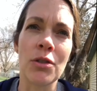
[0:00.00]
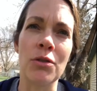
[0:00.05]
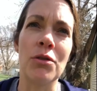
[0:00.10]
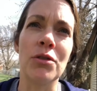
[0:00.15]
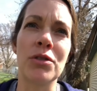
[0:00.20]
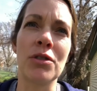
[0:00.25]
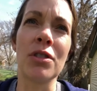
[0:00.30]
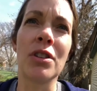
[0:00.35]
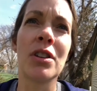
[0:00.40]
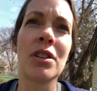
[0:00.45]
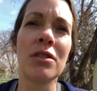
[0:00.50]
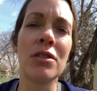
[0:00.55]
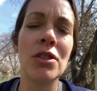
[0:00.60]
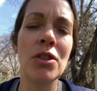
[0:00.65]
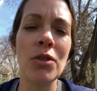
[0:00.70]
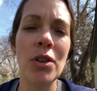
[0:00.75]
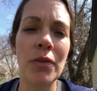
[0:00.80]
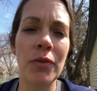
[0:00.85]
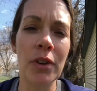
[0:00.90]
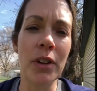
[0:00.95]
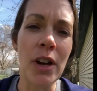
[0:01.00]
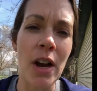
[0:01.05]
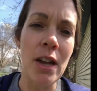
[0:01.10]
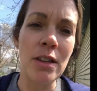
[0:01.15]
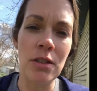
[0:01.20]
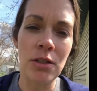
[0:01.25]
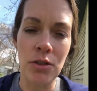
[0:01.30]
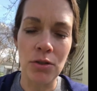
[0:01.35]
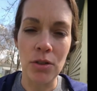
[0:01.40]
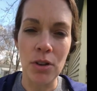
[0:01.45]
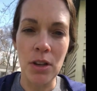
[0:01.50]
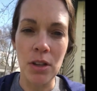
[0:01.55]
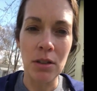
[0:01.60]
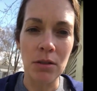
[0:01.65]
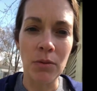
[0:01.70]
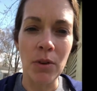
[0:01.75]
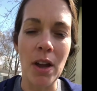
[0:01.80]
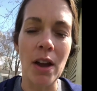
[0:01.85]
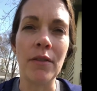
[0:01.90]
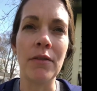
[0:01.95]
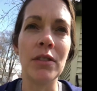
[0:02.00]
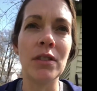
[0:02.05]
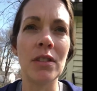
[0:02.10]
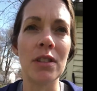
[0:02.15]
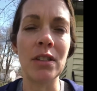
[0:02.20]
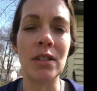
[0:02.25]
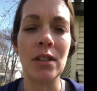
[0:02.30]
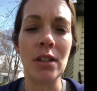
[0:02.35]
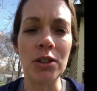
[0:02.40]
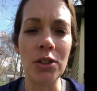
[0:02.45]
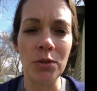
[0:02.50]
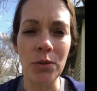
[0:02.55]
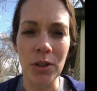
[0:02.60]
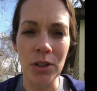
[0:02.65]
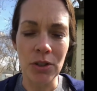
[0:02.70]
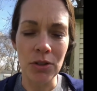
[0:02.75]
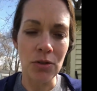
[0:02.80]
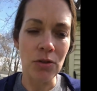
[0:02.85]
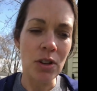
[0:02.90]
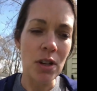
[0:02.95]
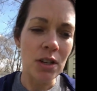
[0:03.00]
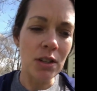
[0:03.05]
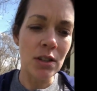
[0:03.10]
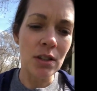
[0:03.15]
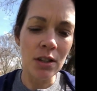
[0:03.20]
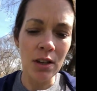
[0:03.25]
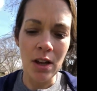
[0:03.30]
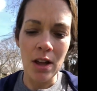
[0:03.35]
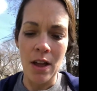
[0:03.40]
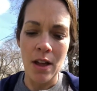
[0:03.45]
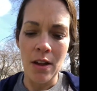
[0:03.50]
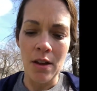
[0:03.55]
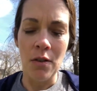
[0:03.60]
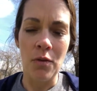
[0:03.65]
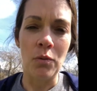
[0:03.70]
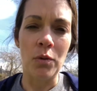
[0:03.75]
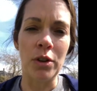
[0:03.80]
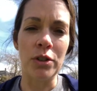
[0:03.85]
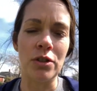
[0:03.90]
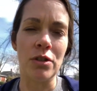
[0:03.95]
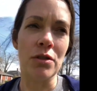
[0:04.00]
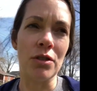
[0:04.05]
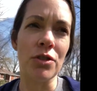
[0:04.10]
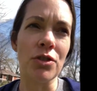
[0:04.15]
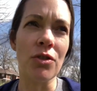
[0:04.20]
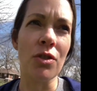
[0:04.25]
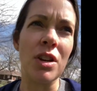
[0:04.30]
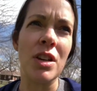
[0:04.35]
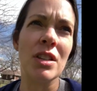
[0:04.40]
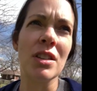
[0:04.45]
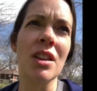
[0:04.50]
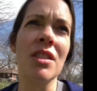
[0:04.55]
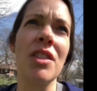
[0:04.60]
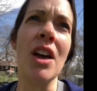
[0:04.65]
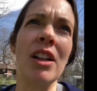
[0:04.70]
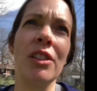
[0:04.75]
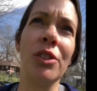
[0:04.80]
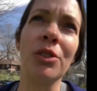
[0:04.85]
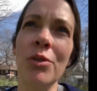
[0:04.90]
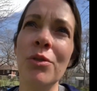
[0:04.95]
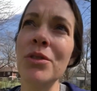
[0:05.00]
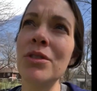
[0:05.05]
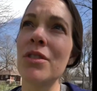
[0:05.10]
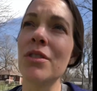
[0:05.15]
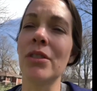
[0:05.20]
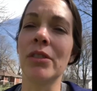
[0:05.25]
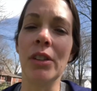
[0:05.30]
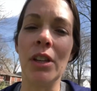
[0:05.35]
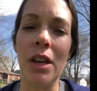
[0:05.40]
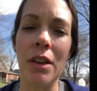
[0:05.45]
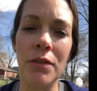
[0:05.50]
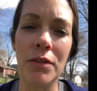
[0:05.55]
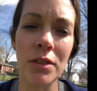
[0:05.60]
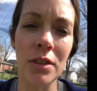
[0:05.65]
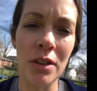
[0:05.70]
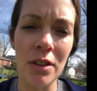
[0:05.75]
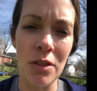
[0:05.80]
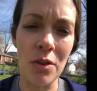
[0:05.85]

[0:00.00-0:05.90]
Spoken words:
there's two different kinds of trees. We have deciduous trees, which are the trees that lose their leaves in